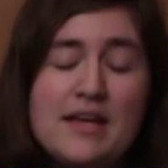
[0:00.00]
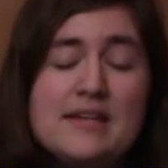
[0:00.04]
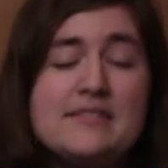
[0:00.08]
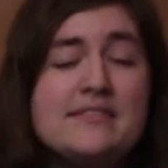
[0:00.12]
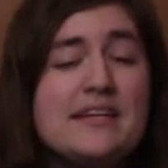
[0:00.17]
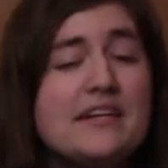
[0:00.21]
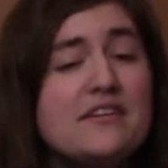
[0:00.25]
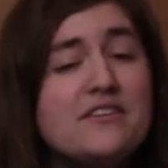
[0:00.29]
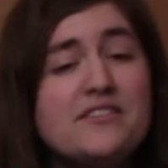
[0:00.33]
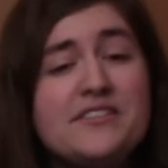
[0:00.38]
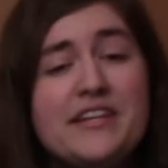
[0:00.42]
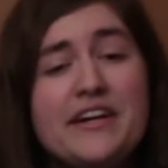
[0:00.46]

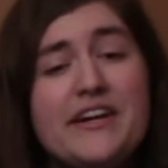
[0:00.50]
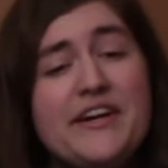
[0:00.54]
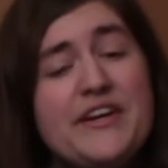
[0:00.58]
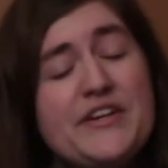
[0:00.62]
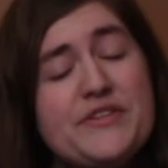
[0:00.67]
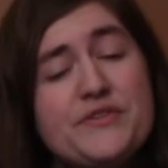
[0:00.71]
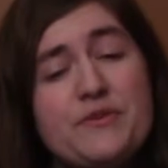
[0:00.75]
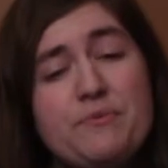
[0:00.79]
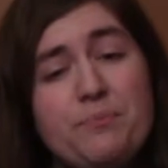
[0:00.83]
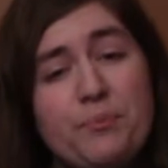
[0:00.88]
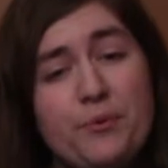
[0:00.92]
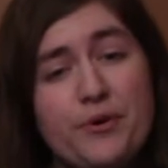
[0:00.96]

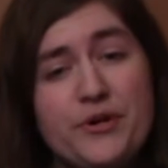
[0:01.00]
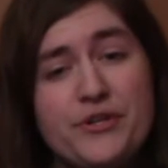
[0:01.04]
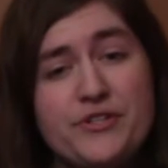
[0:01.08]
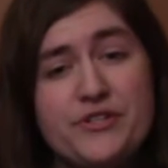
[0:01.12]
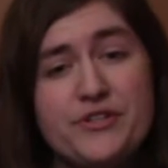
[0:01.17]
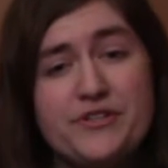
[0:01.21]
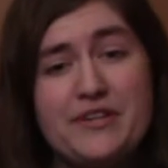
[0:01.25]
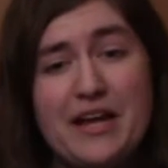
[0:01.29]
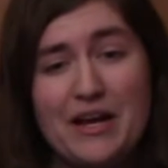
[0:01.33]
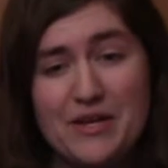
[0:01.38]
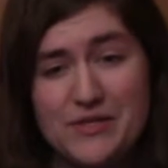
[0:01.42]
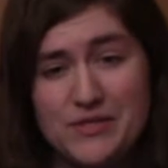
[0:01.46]
Secretary's reports
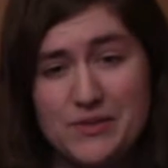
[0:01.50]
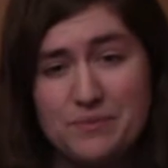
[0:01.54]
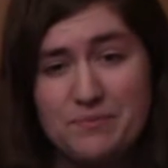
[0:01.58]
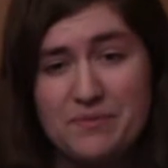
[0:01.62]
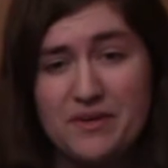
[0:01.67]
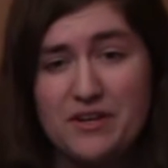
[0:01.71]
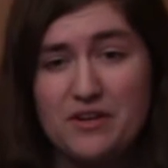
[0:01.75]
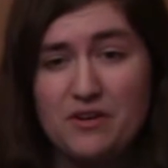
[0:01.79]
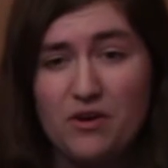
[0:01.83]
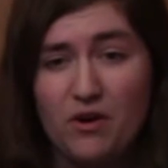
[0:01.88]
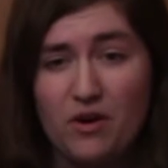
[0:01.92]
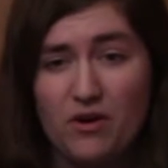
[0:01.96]
are now
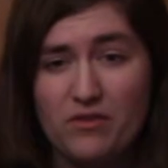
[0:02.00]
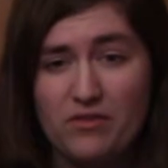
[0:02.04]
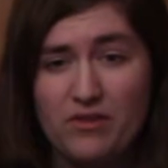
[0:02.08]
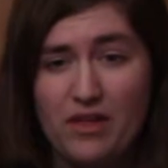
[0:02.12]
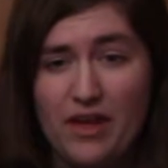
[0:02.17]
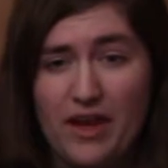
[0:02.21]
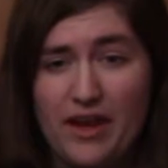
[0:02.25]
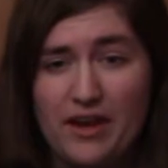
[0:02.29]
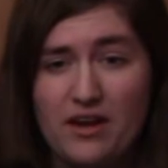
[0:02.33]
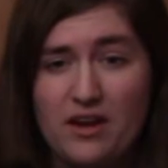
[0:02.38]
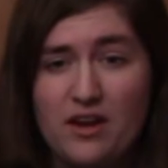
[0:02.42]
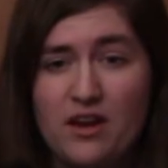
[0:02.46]
submitted
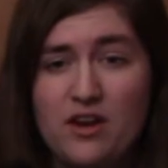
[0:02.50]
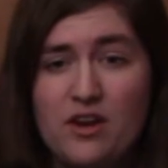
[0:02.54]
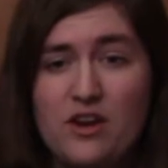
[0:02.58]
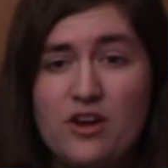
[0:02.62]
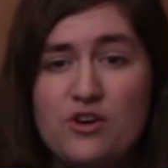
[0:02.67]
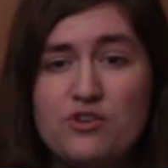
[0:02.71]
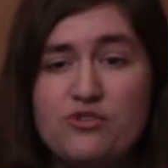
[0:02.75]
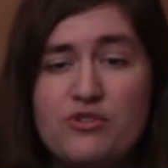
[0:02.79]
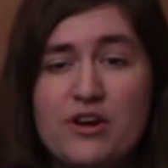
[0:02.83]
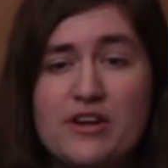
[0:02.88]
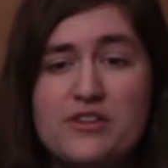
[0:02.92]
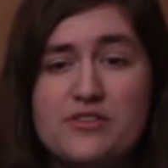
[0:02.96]
online.
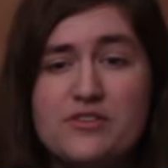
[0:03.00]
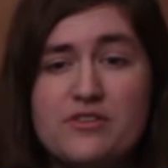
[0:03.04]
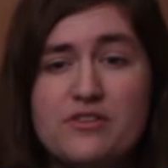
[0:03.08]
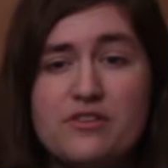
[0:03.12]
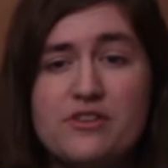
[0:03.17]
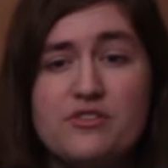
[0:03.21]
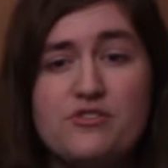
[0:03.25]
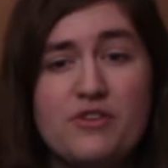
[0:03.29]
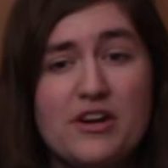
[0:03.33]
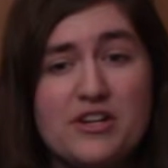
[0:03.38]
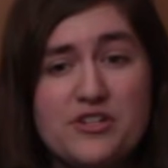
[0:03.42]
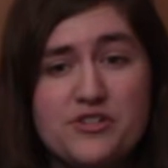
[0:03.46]

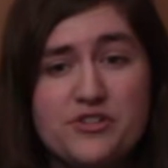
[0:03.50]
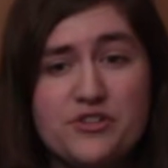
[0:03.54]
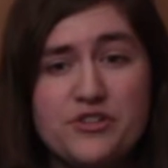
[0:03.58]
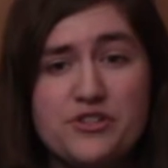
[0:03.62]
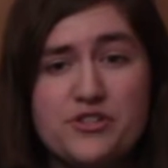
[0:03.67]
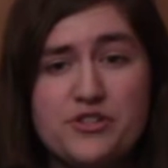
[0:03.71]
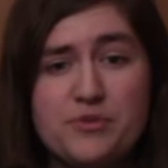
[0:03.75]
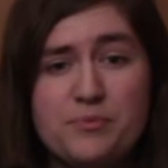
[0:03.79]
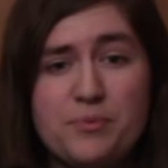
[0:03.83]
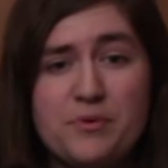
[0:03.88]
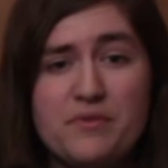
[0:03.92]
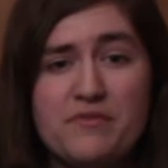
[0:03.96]
The treasurer
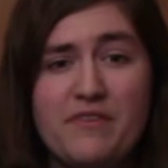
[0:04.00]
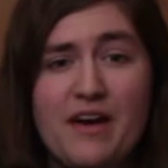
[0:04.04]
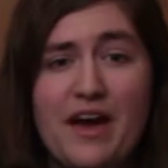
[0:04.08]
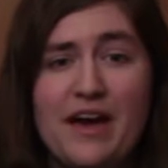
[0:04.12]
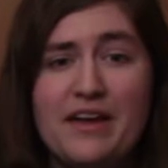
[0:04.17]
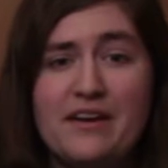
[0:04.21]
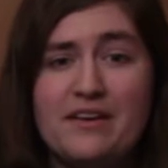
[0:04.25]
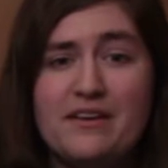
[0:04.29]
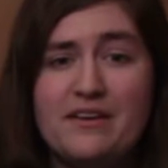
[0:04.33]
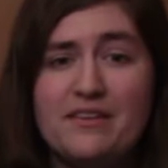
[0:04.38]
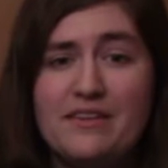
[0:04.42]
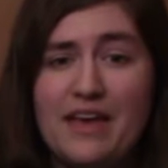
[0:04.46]
should
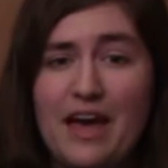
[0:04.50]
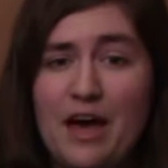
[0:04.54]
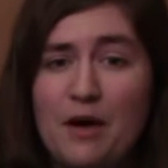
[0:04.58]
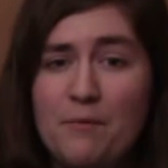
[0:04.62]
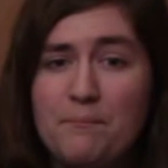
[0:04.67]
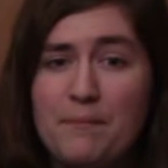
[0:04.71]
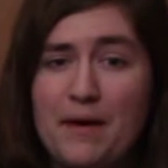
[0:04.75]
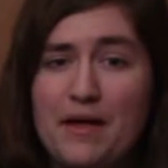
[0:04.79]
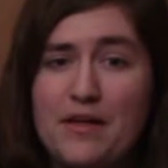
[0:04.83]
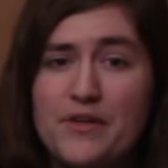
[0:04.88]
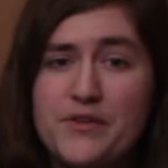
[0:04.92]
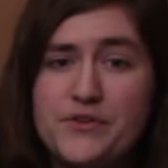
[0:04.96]
provide an
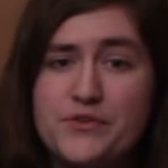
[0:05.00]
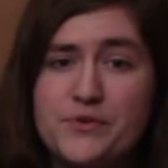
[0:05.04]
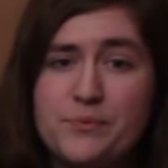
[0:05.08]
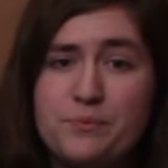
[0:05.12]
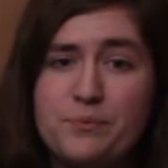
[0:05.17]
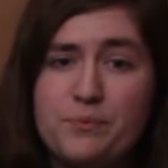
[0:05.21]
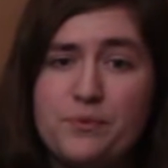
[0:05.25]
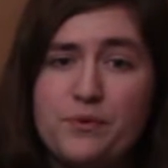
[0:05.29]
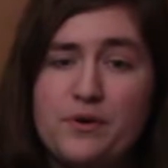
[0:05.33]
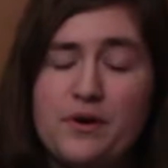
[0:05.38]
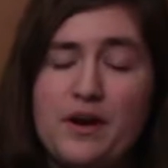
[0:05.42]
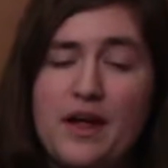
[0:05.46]
account balance
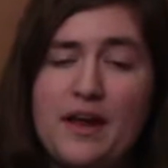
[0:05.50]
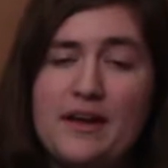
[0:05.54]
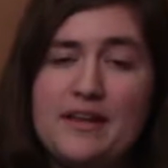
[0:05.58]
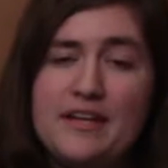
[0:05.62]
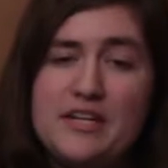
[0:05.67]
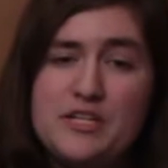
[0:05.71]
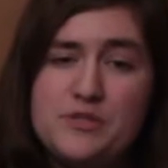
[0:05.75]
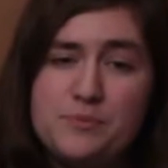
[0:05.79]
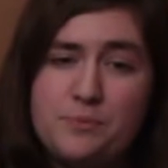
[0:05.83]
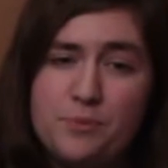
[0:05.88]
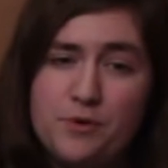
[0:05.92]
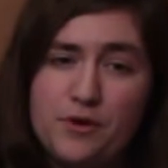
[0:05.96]
report at
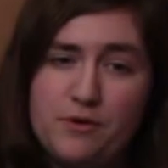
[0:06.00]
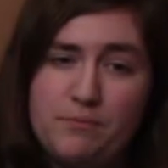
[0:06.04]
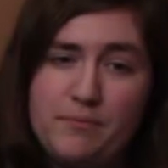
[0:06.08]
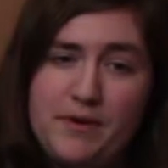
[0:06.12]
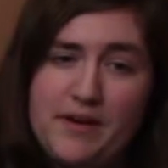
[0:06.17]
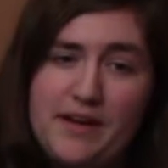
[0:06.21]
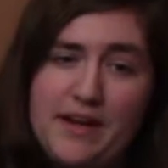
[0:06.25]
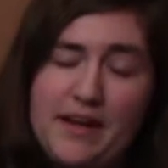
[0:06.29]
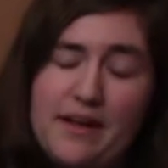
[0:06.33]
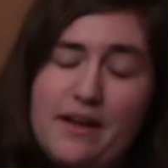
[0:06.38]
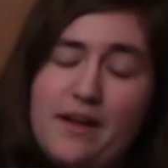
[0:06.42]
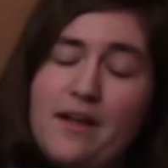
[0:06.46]
each board
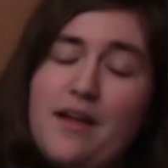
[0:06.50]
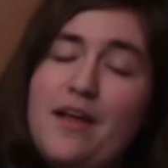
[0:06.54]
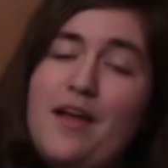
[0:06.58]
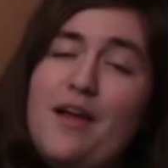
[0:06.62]
meeting.